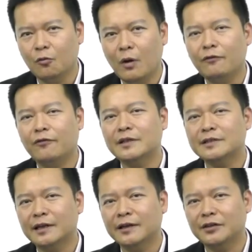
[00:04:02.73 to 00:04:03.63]
What
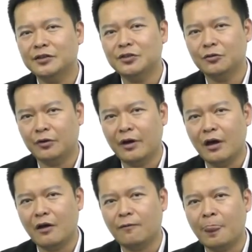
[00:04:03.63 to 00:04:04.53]
facilities do you
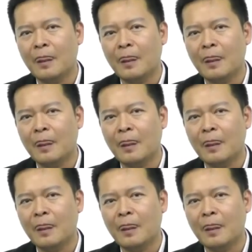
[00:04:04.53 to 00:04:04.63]
have?